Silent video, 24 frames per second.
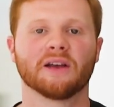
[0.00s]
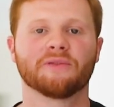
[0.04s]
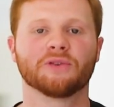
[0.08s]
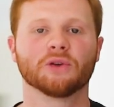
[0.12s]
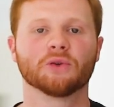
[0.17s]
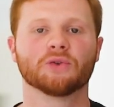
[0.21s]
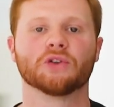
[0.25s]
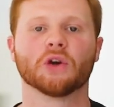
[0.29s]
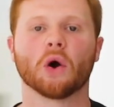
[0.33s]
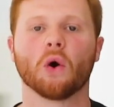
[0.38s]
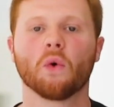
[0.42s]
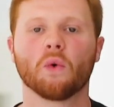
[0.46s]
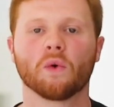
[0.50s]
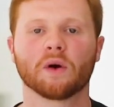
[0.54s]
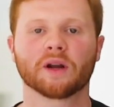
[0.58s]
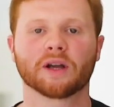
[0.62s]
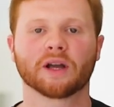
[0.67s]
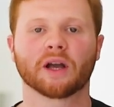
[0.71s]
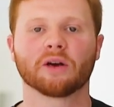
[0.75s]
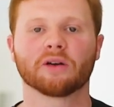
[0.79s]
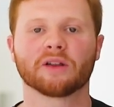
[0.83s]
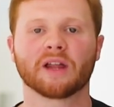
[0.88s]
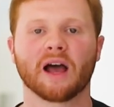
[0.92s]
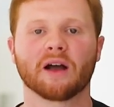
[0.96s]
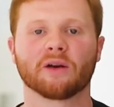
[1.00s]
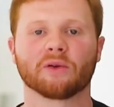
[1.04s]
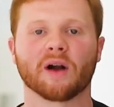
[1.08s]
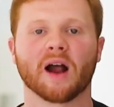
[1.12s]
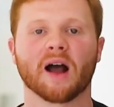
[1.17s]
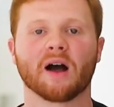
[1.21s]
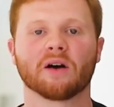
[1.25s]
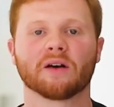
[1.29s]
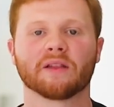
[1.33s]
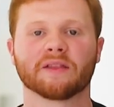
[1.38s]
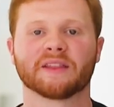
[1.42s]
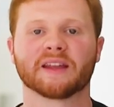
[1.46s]
If you don't want to go that
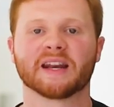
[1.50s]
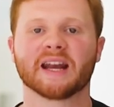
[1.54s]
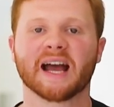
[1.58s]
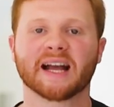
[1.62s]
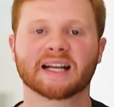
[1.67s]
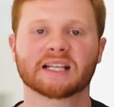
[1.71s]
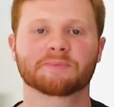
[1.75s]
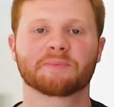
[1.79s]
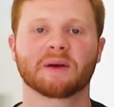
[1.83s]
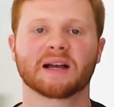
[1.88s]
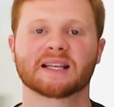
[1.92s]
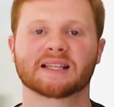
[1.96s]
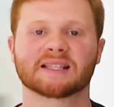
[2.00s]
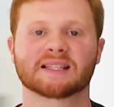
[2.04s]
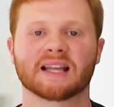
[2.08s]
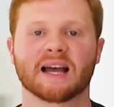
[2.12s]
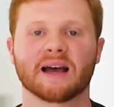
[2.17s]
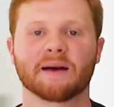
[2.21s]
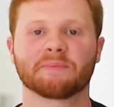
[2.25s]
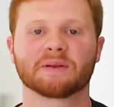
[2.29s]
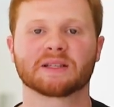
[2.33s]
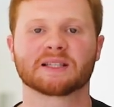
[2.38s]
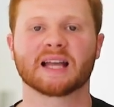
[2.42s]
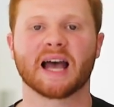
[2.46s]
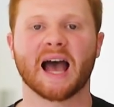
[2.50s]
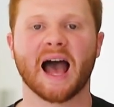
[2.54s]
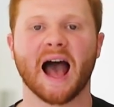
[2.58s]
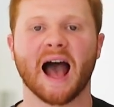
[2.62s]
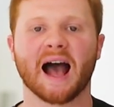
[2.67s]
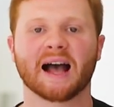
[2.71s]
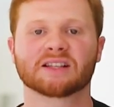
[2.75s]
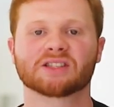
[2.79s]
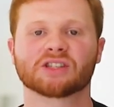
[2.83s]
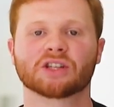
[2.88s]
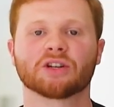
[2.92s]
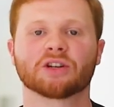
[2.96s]
route, the next best step is to
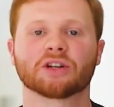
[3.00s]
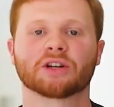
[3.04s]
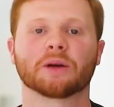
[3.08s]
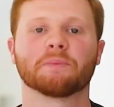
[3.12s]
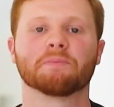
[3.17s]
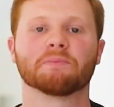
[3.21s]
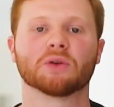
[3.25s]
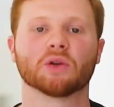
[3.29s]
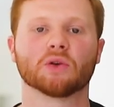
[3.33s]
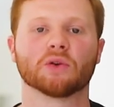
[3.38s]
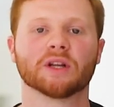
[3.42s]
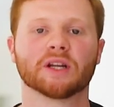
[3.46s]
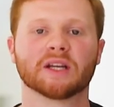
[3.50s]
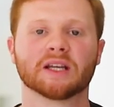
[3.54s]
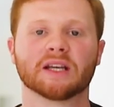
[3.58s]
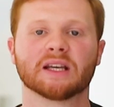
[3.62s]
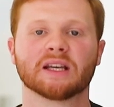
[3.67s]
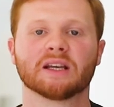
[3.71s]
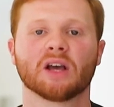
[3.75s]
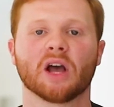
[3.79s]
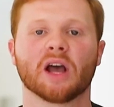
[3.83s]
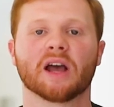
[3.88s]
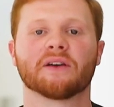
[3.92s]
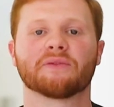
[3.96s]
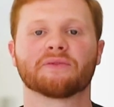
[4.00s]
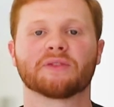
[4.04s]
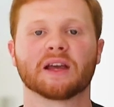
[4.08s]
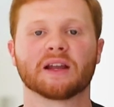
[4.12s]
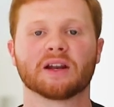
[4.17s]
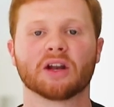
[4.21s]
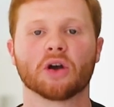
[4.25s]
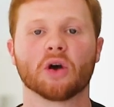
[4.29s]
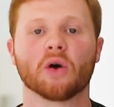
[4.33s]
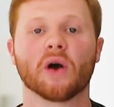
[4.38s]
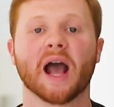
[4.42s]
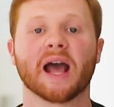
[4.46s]
ask your community if
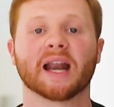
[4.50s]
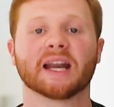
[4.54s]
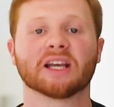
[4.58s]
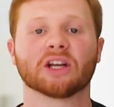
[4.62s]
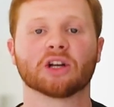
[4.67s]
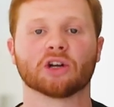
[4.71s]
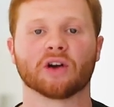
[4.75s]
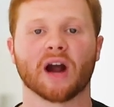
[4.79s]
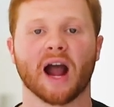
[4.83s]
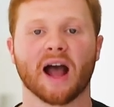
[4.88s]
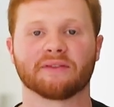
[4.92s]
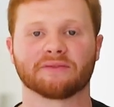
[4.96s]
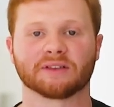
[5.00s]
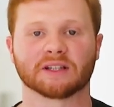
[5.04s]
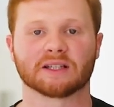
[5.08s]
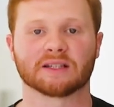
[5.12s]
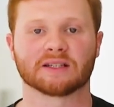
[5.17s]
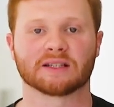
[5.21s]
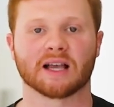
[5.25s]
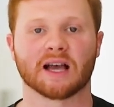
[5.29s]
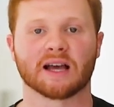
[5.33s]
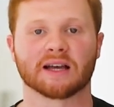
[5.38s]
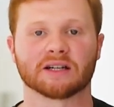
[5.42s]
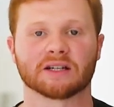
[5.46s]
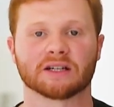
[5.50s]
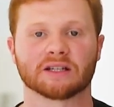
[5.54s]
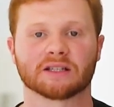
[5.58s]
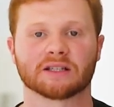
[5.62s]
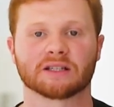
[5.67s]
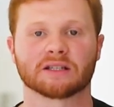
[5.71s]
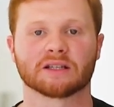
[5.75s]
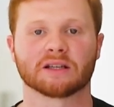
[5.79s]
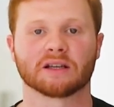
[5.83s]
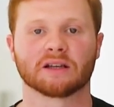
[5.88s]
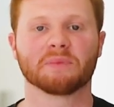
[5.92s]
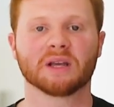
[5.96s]
they know any graphic
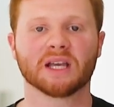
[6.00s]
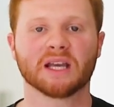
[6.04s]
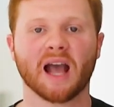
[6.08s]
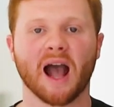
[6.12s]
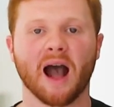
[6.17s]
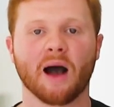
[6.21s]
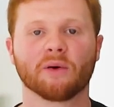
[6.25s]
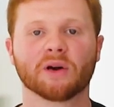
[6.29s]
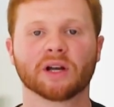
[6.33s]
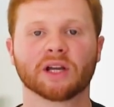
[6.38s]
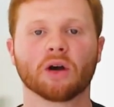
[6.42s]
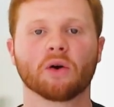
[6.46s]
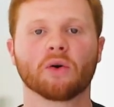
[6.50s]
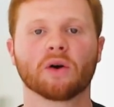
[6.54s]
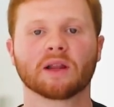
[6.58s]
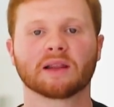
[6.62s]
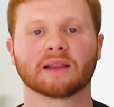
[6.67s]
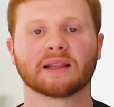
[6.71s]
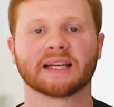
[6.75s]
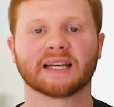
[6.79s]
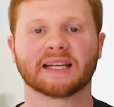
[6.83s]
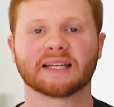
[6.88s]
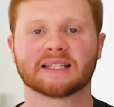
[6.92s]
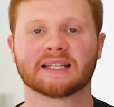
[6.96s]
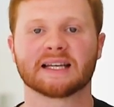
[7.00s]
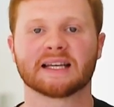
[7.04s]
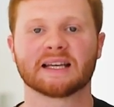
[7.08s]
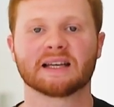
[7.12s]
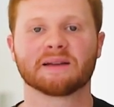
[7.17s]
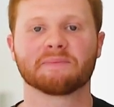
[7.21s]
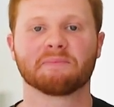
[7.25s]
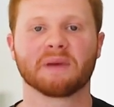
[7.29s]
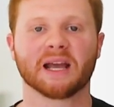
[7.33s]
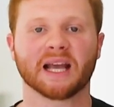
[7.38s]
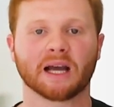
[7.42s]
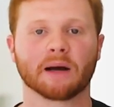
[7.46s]
designers. For me, I would go on
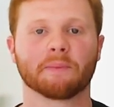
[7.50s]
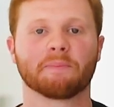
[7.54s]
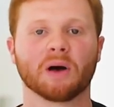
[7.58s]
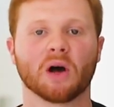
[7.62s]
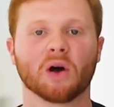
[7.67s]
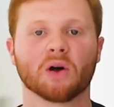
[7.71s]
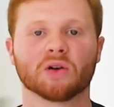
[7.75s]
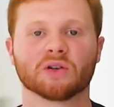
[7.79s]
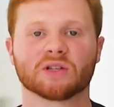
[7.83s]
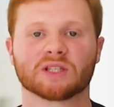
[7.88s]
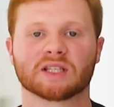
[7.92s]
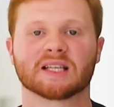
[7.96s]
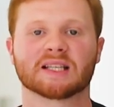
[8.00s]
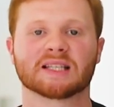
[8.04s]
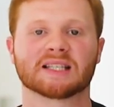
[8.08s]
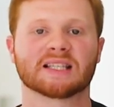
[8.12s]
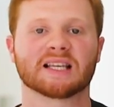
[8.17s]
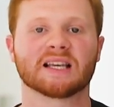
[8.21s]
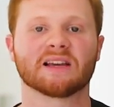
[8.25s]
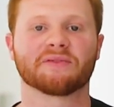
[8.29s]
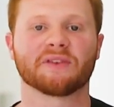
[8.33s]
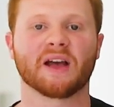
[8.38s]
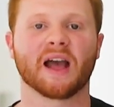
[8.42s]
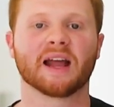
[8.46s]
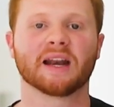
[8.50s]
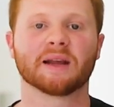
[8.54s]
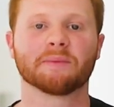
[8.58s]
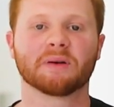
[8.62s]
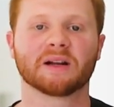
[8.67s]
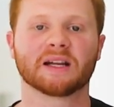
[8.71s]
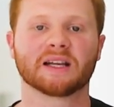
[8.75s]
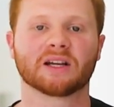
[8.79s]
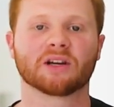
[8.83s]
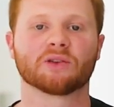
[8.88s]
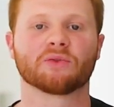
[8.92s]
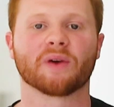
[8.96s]
LinkedIn, make a post, and see if
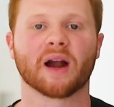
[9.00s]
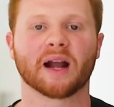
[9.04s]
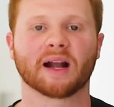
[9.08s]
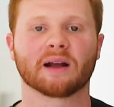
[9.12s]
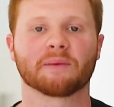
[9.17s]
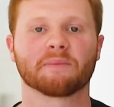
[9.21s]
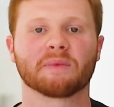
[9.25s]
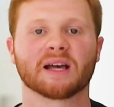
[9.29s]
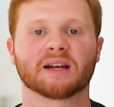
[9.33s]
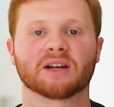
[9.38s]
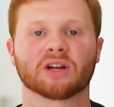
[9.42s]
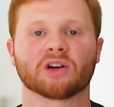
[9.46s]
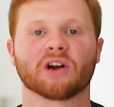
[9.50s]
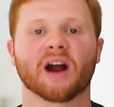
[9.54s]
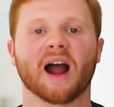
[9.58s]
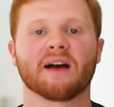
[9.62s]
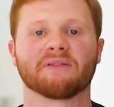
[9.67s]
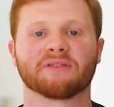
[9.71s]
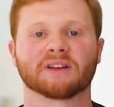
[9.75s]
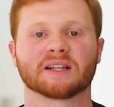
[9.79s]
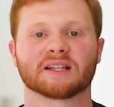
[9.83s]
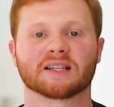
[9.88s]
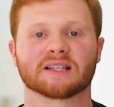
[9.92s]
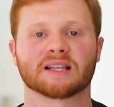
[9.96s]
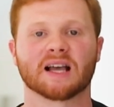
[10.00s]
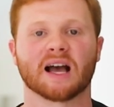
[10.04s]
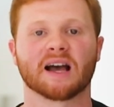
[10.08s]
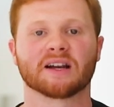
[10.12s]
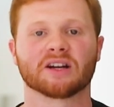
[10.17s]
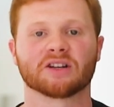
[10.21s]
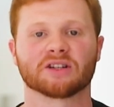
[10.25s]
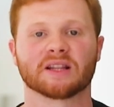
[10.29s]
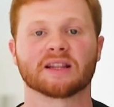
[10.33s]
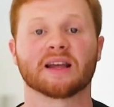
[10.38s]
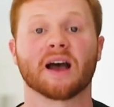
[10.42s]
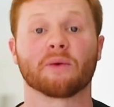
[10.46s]
anybody could recommend a graphic
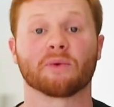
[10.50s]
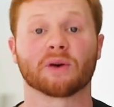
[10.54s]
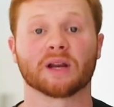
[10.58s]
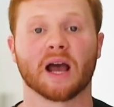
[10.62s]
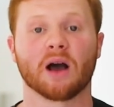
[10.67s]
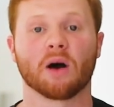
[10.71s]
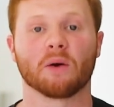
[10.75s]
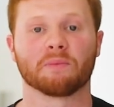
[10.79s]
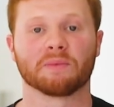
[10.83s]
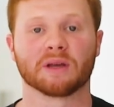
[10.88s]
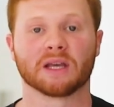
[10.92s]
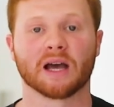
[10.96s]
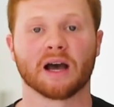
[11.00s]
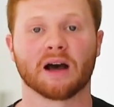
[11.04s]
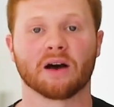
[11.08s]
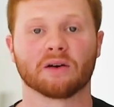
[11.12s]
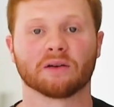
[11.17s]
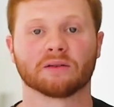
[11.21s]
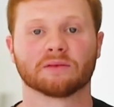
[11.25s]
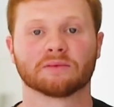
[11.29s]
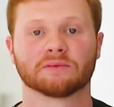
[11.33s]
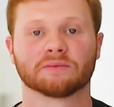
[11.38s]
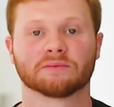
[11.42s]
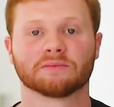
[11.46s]
designer that would help me out.